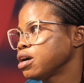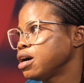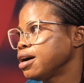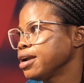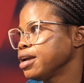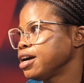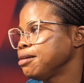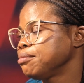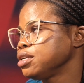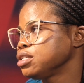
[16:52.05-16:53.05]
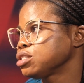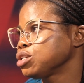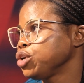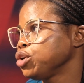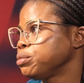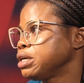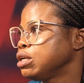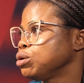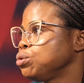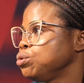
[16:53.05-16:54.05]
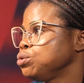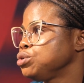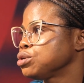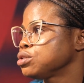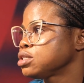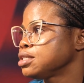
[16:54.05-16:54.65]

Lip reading: I am this human who don't